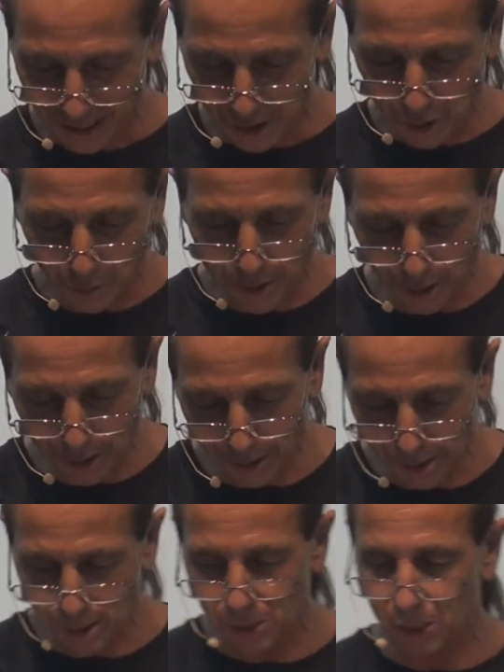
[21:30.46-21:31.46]
So we know that
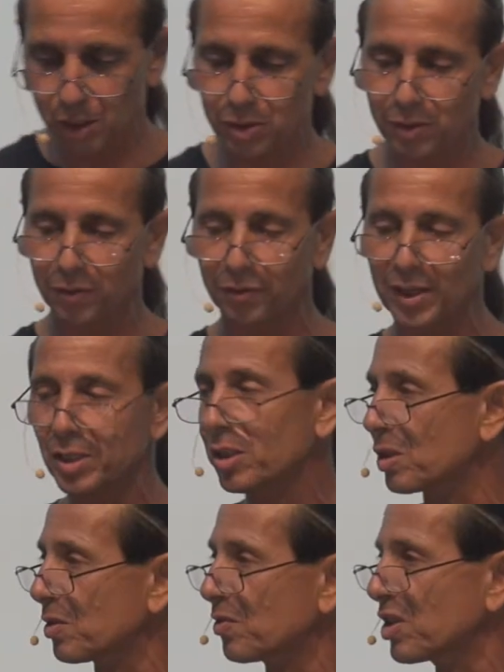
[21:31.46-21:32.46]
the desires of the flesh
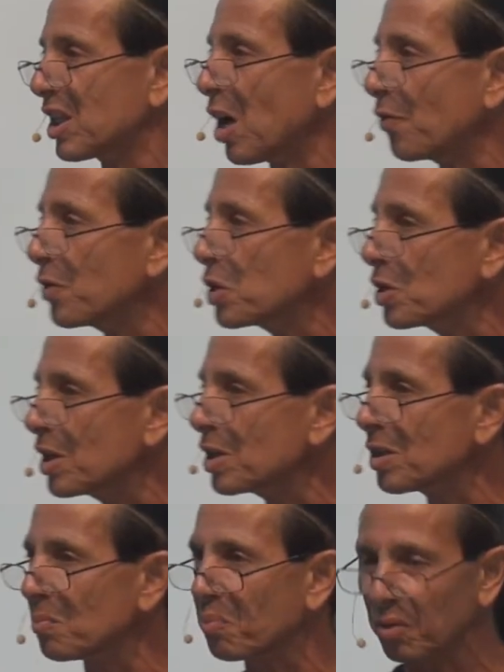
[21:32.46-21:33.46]
is
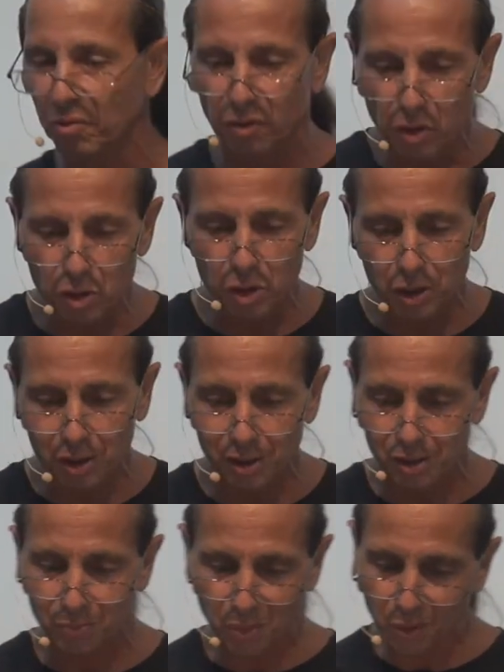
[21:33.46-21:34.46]
selfishness and perversion.
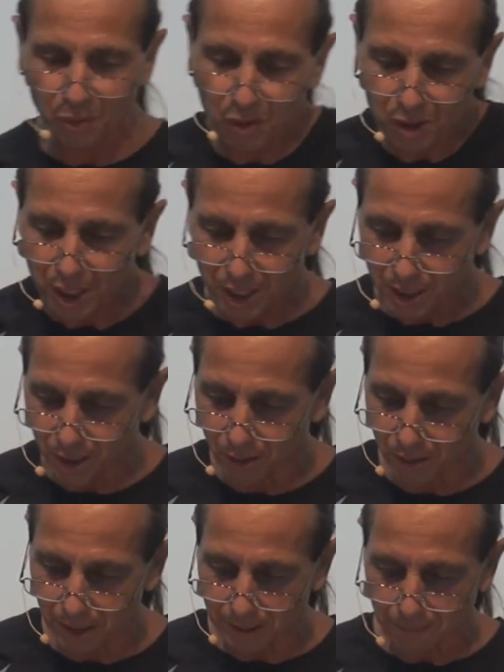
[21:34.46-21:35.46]
It's perver- you
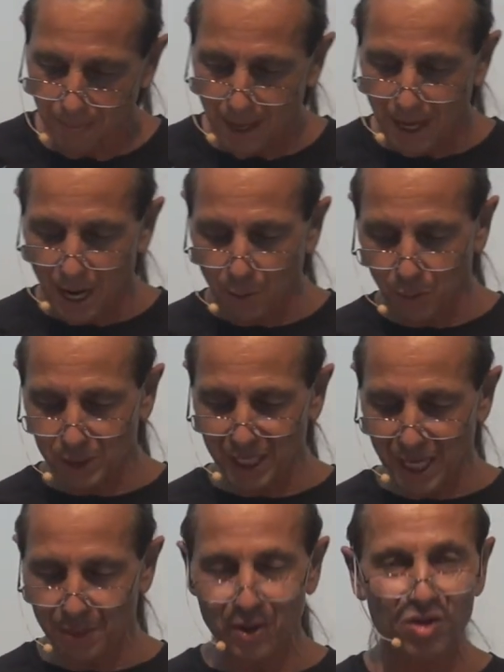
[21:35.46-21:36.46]
know. And what
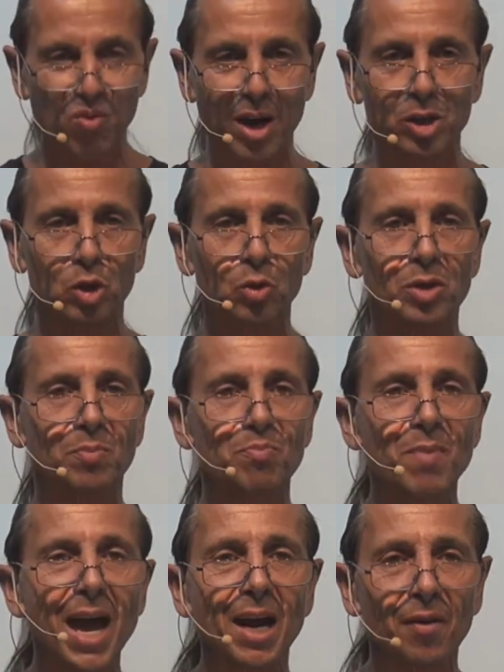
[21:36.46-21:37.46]
the enemy wants to do is
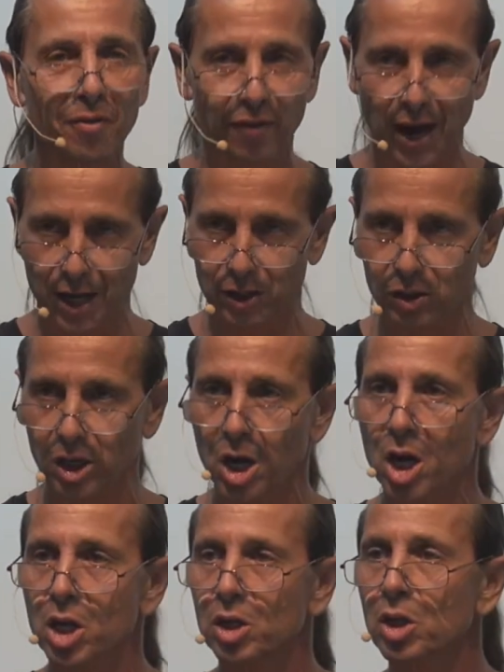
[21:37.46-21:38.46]
manifest
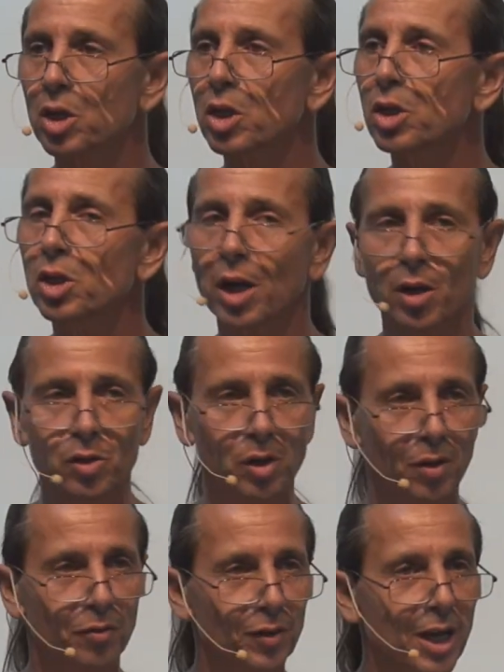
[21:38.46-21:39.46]
the desires
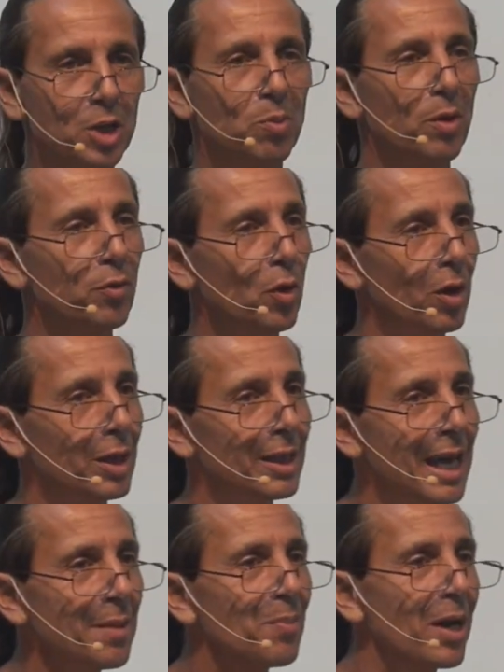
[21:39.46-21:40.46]
of the flesh, but if you are
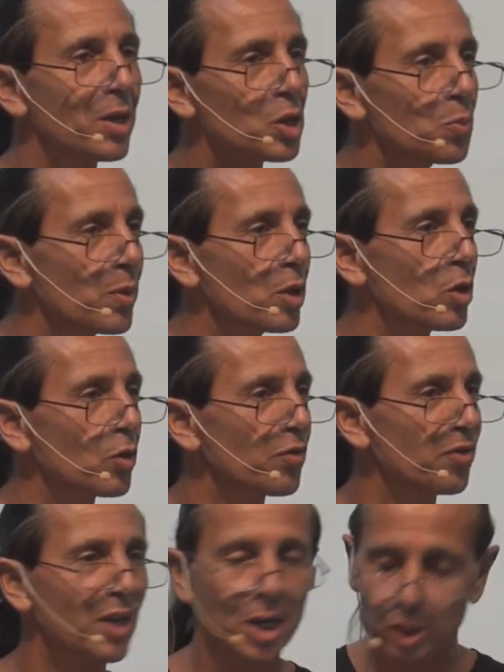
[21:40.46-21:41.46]
led by the Spirit, your
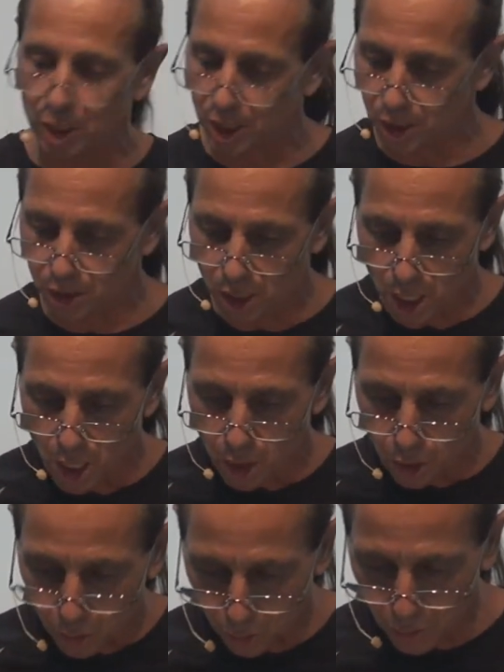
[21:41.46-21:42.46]
flesh is
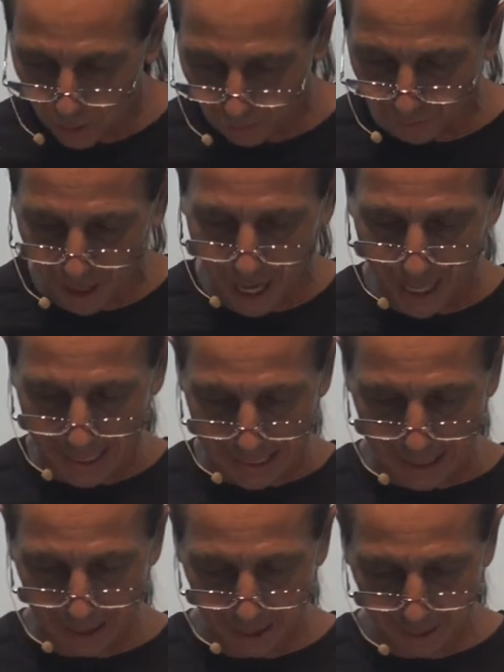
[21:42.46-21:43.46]

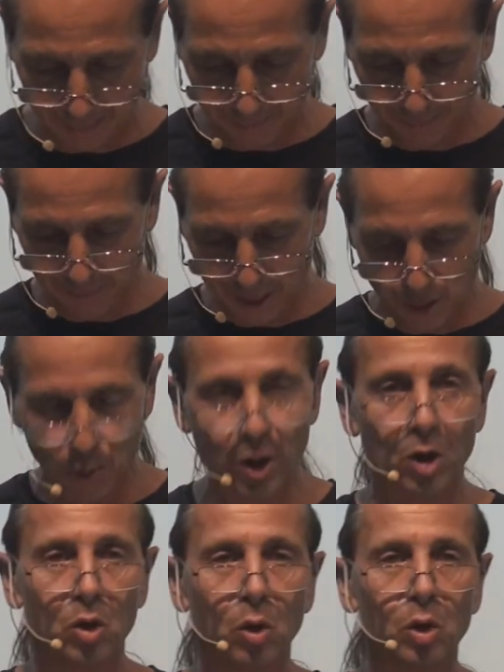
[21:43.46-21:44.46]
crucified.
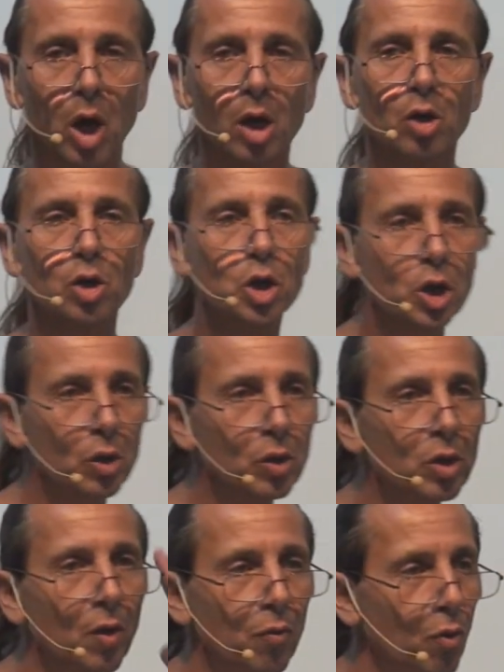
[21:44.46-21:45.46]
We are no longer
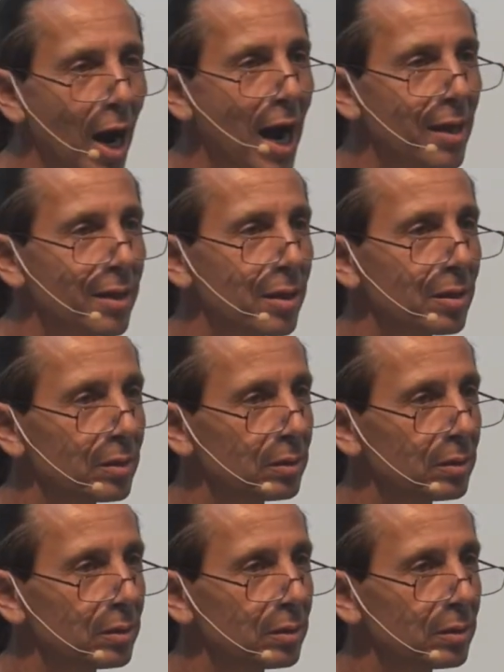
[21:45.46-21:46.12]
children of wrath.